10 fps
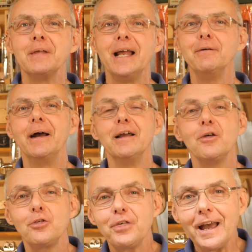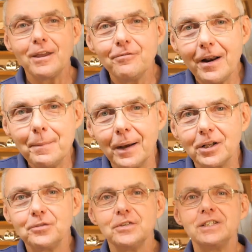Anyway, thank you very
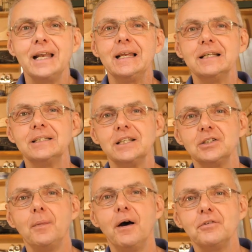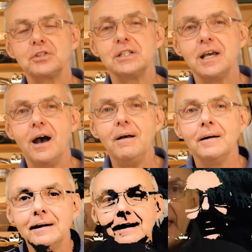much for sending us such a marvellous guitar.
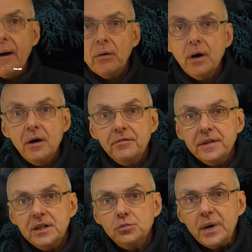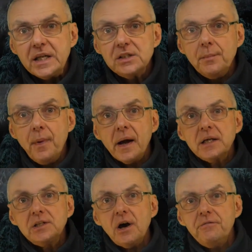Now, for this week's My
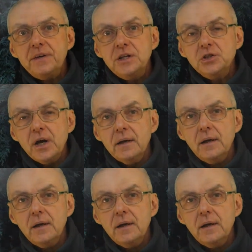Guitar feature,